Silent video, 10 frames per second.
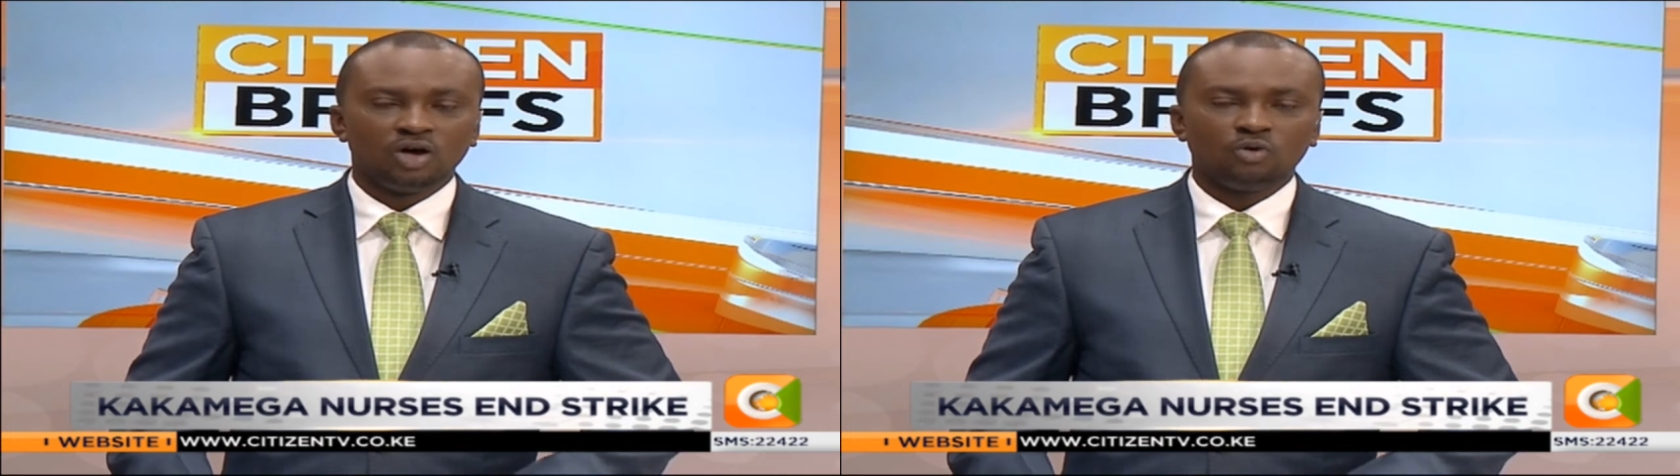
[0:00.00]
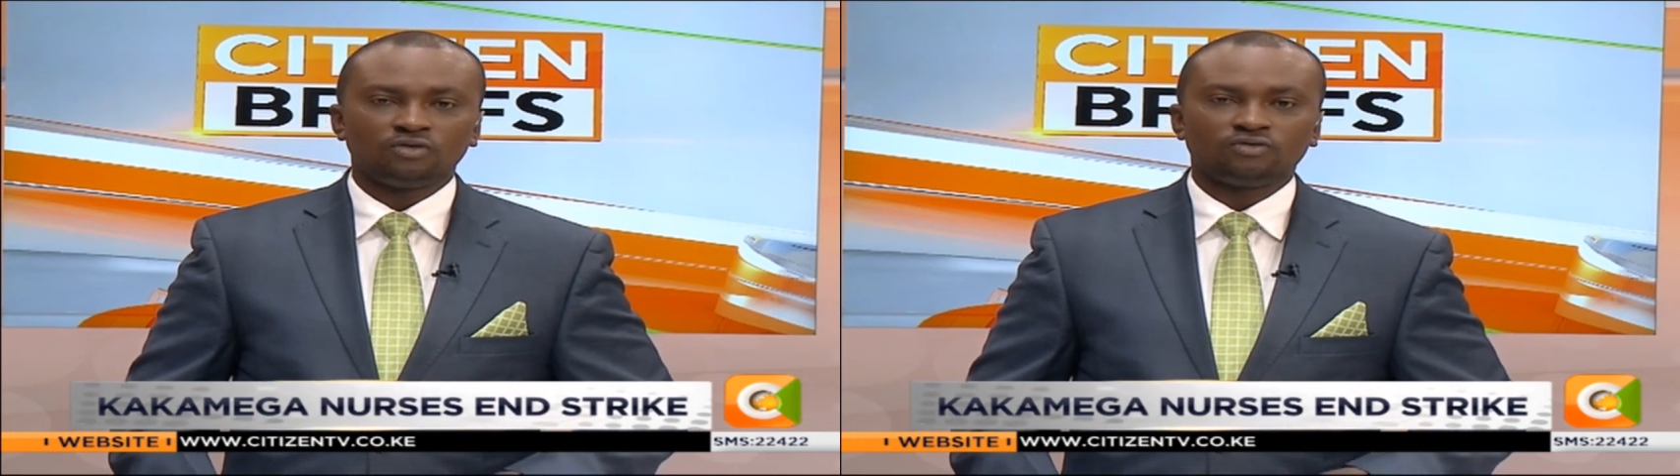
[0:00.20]

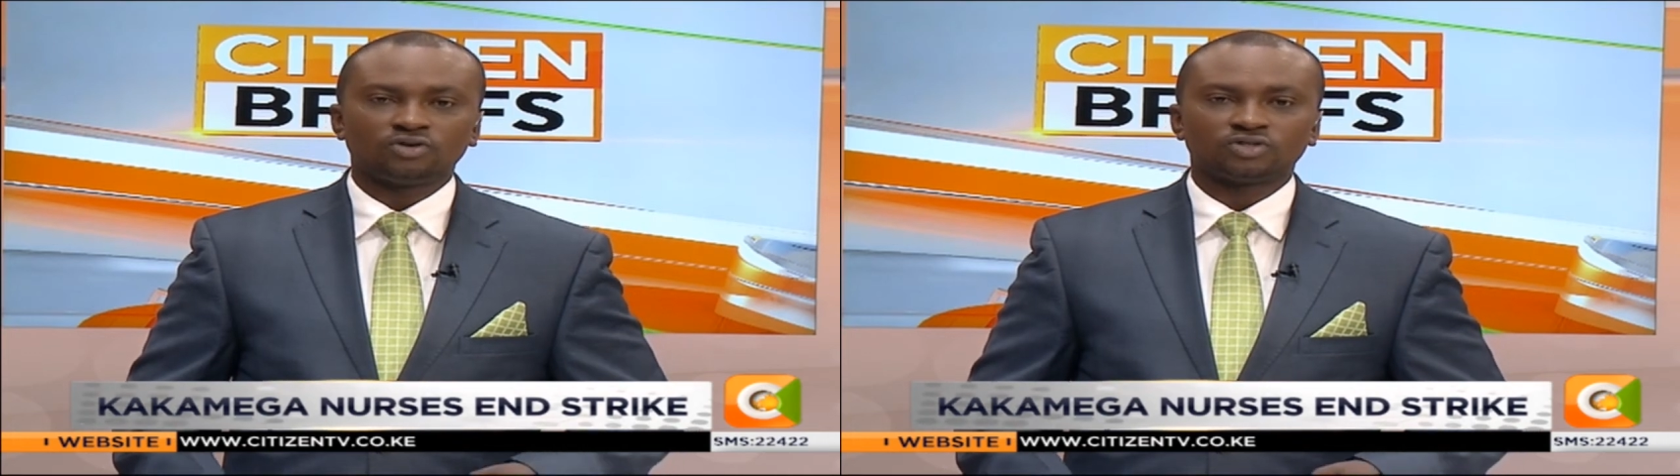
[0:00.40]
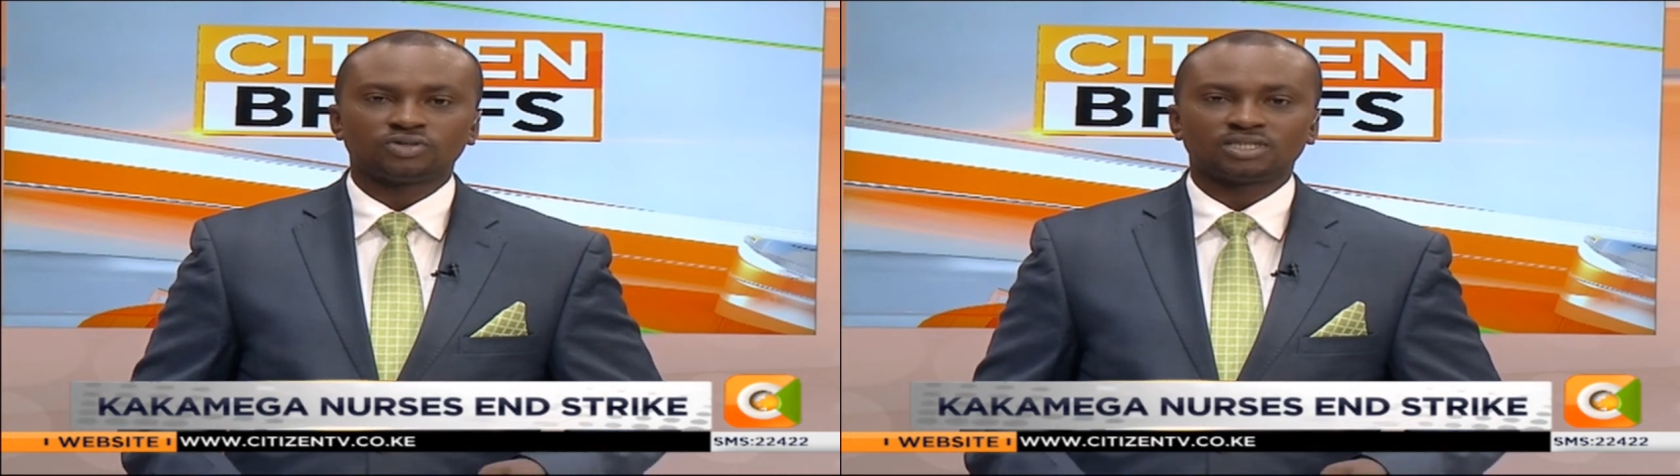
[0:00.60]
who are
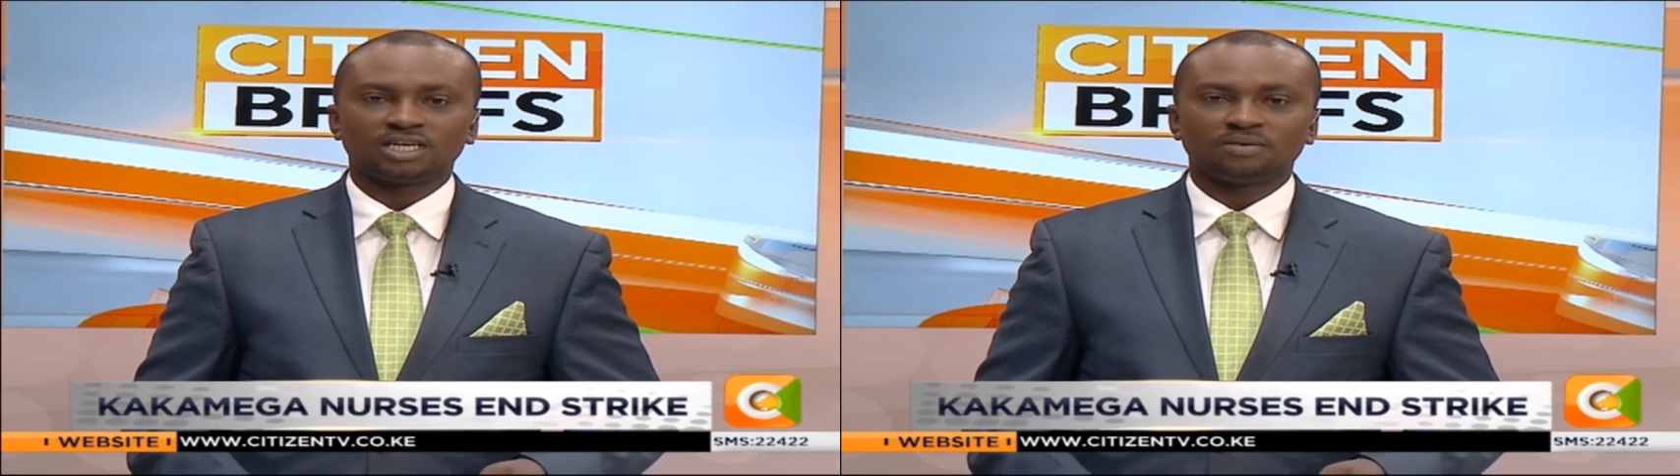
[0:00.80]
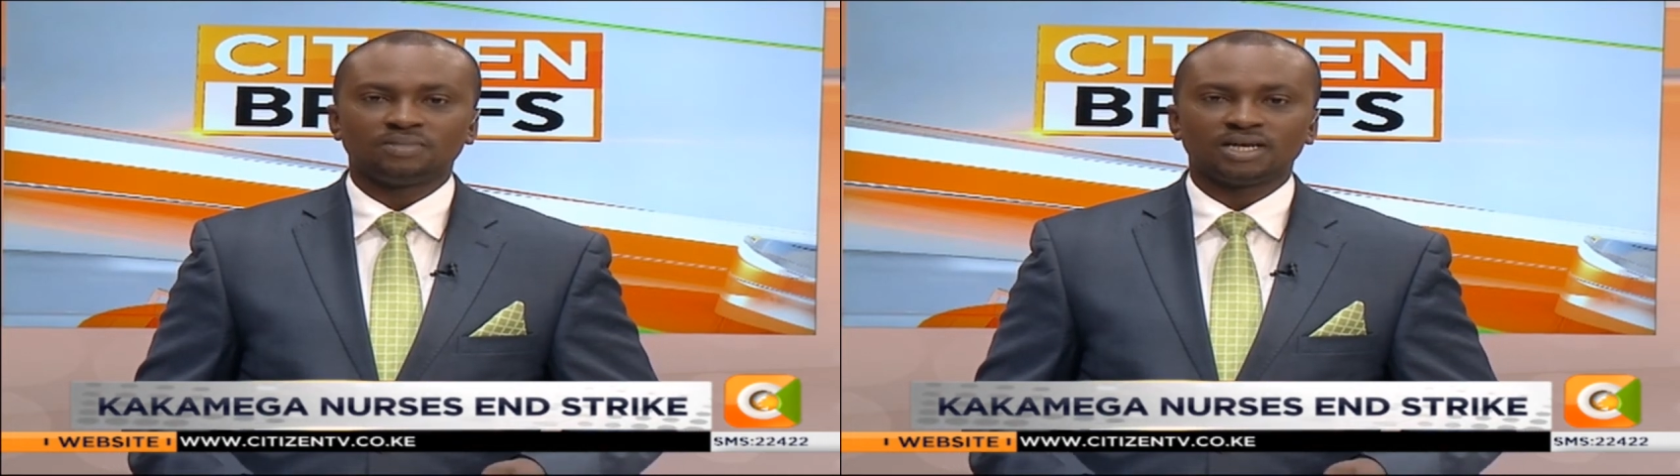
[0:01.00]
forced to
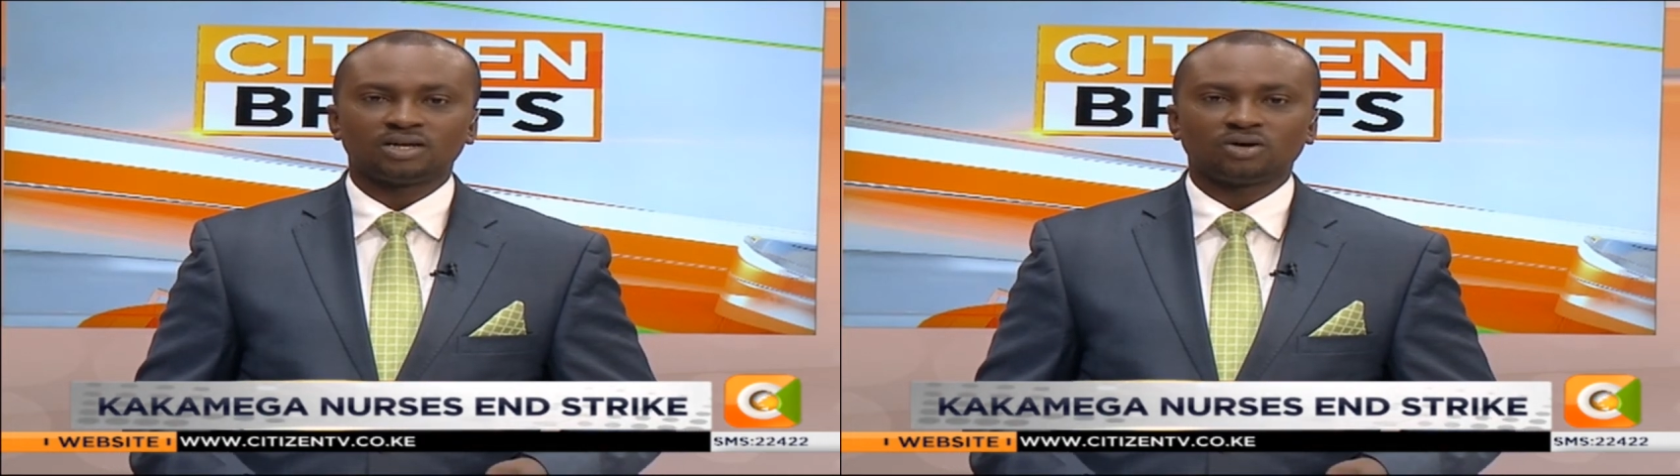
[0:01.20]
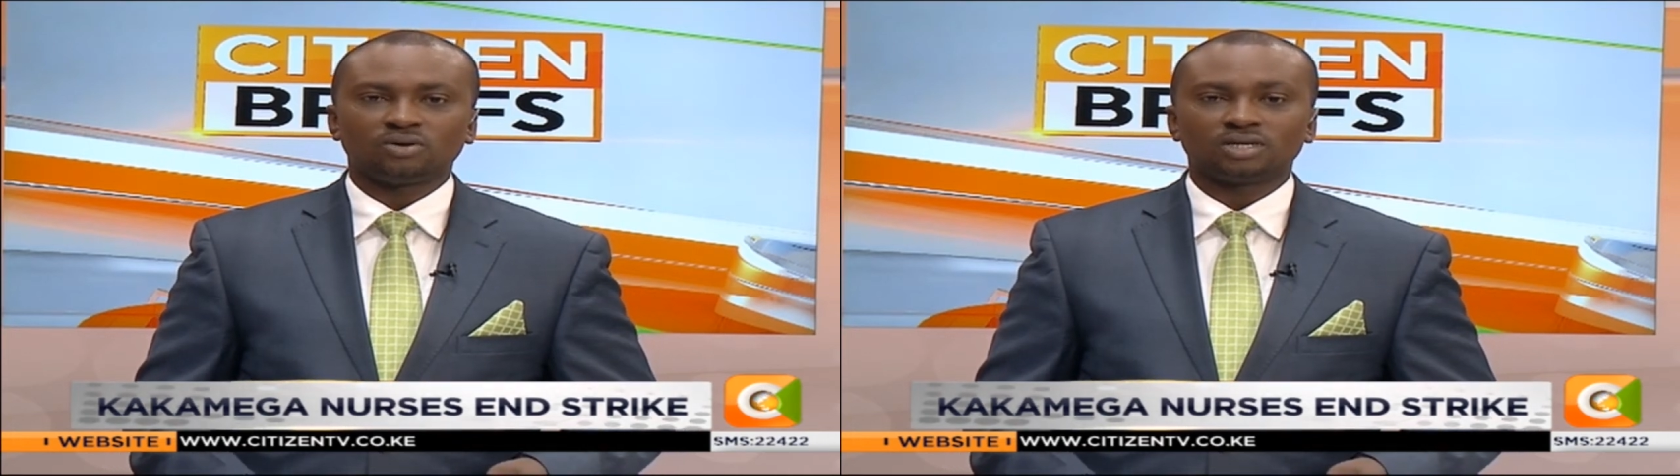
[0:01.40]
seek
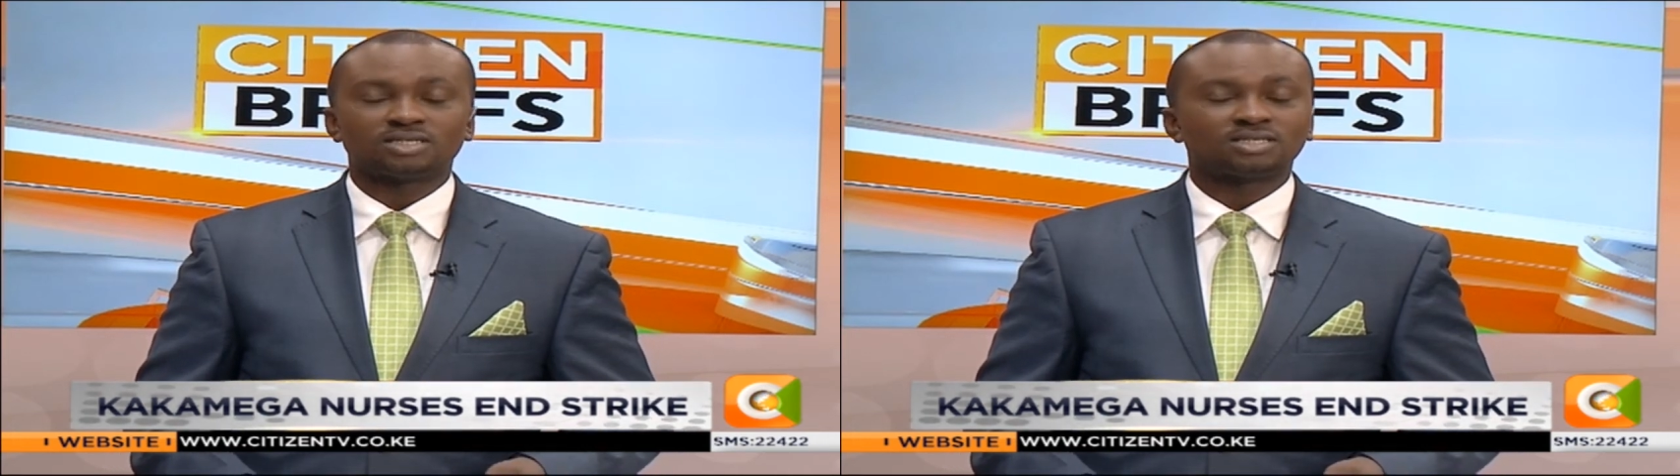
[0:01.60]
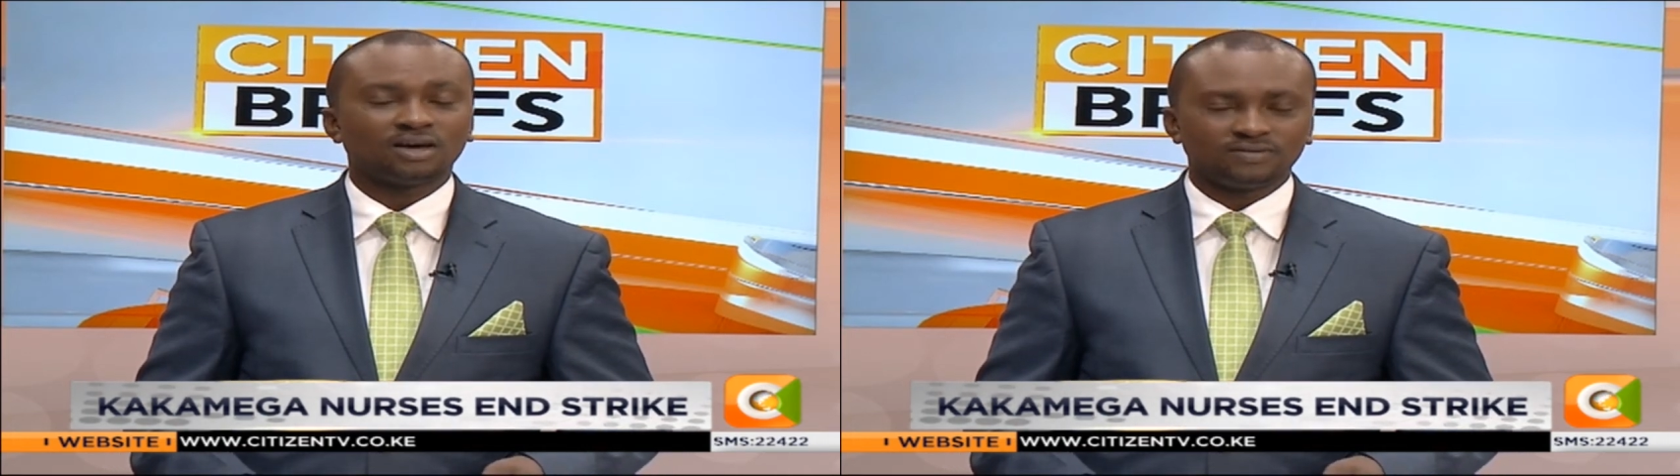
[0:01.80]
medical
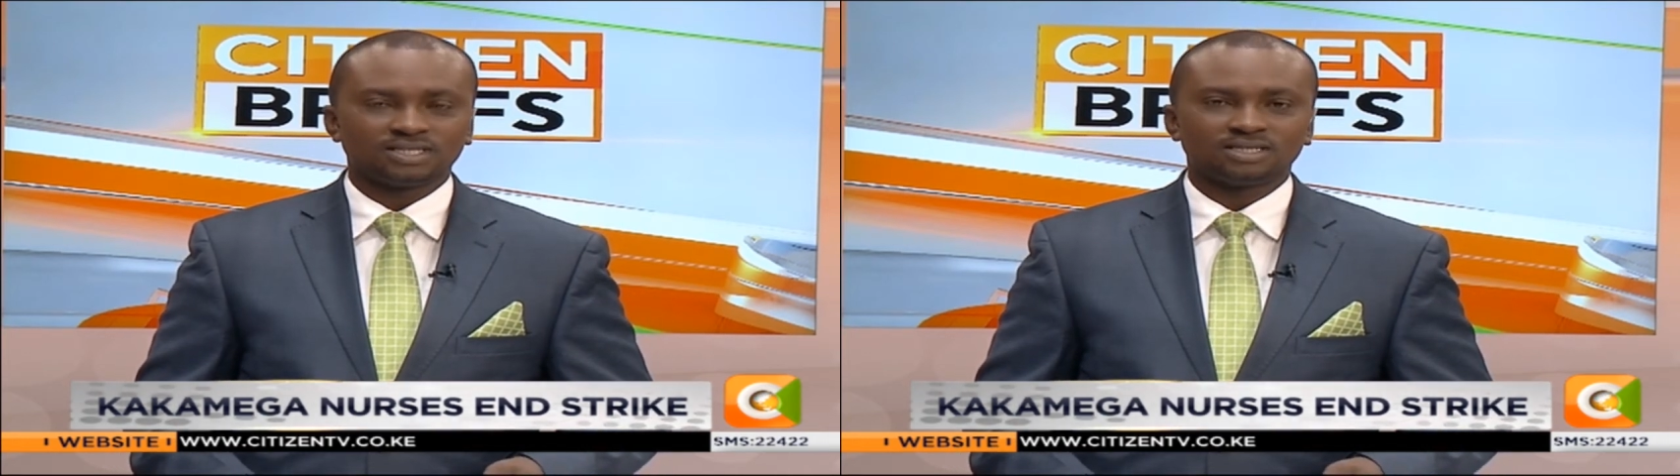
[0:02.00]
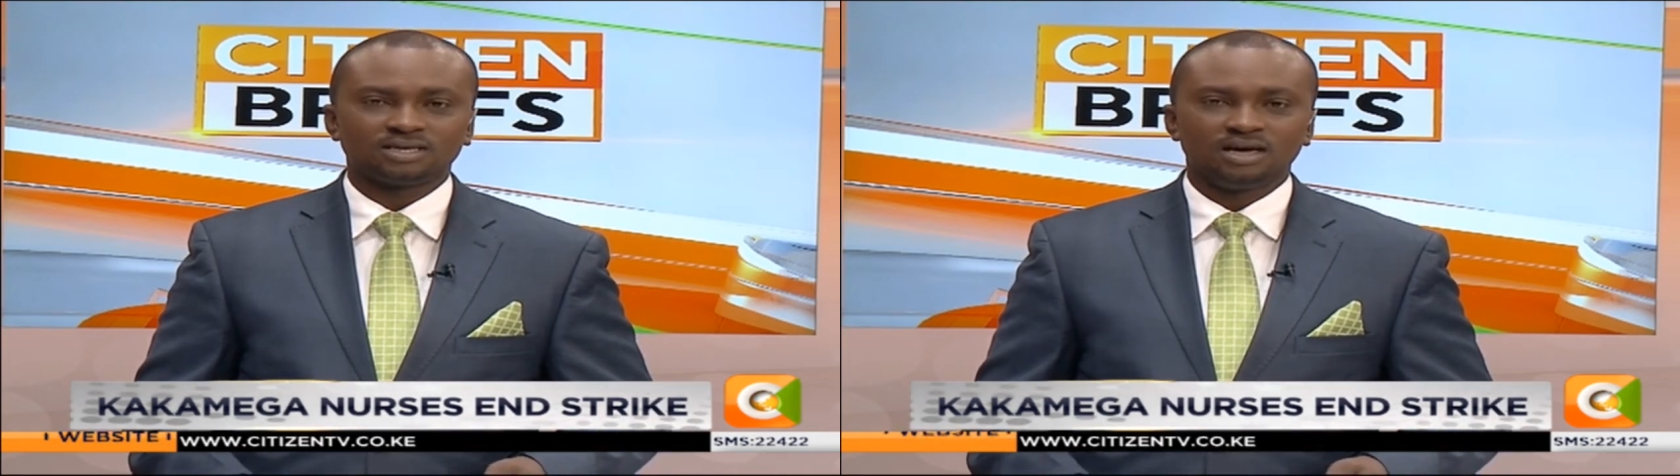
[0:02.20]

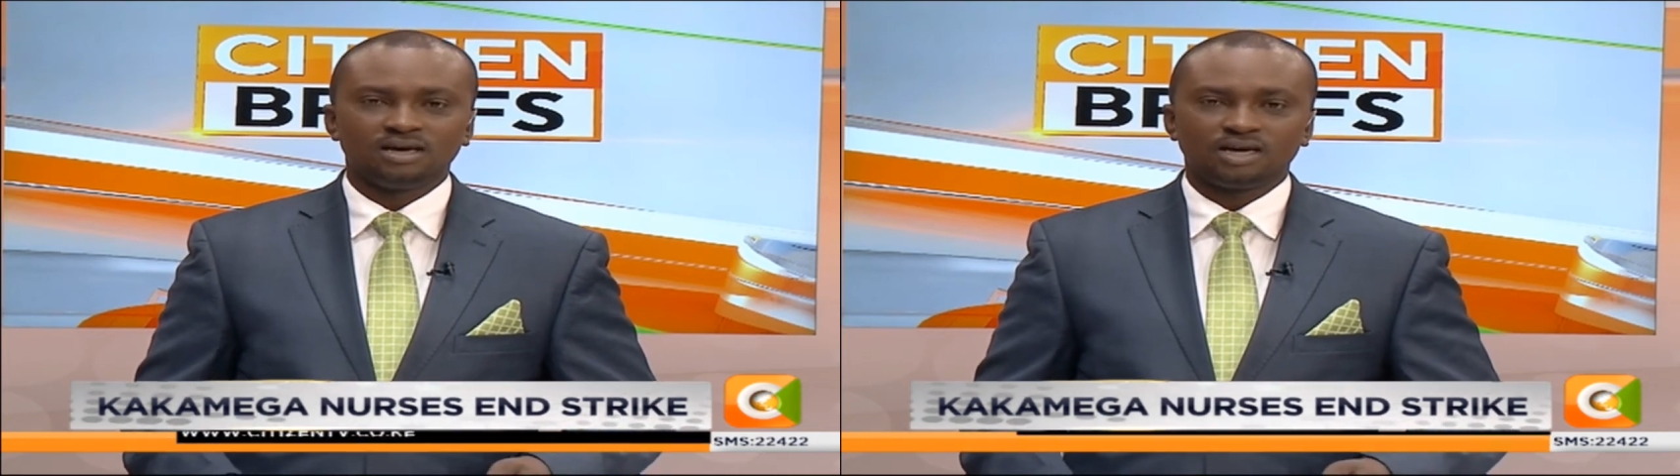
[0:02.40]
services